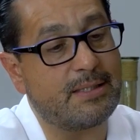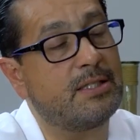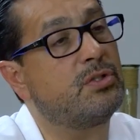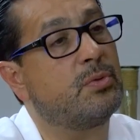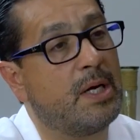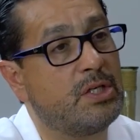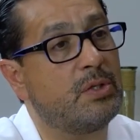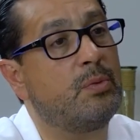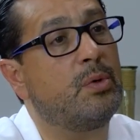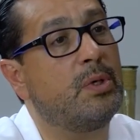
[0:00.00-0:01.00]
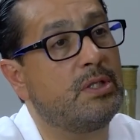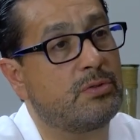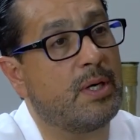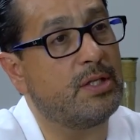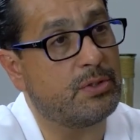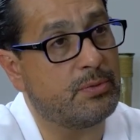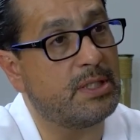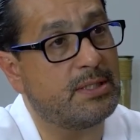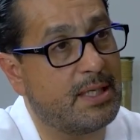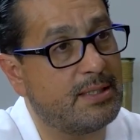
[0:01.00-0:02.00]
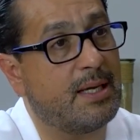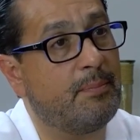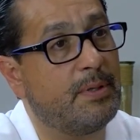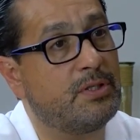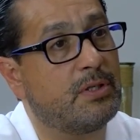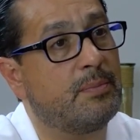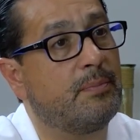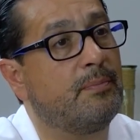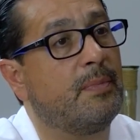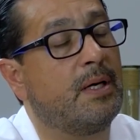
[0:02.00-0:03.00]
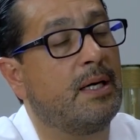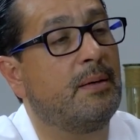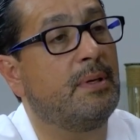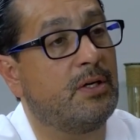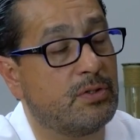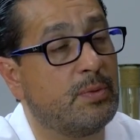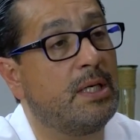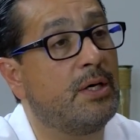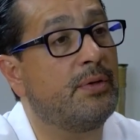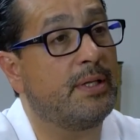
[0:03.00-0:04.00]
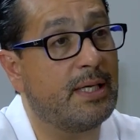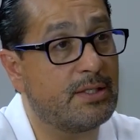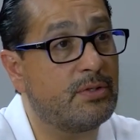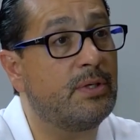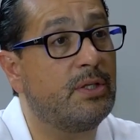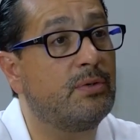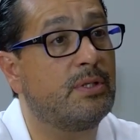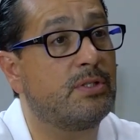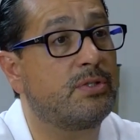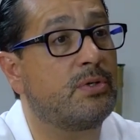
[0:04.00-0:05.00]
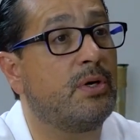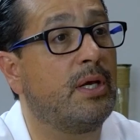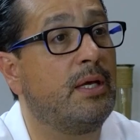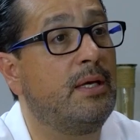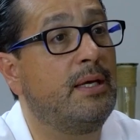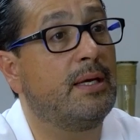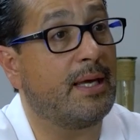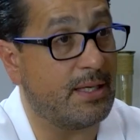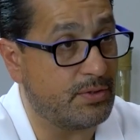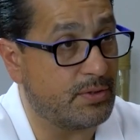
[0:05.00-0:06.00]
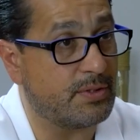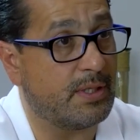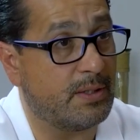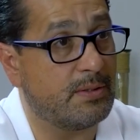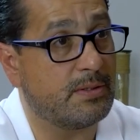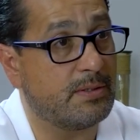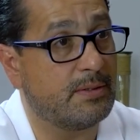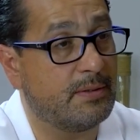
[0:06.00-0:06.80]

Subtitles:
a situation where we try to reach that temperature because we know that that's going to destroy cancer cells.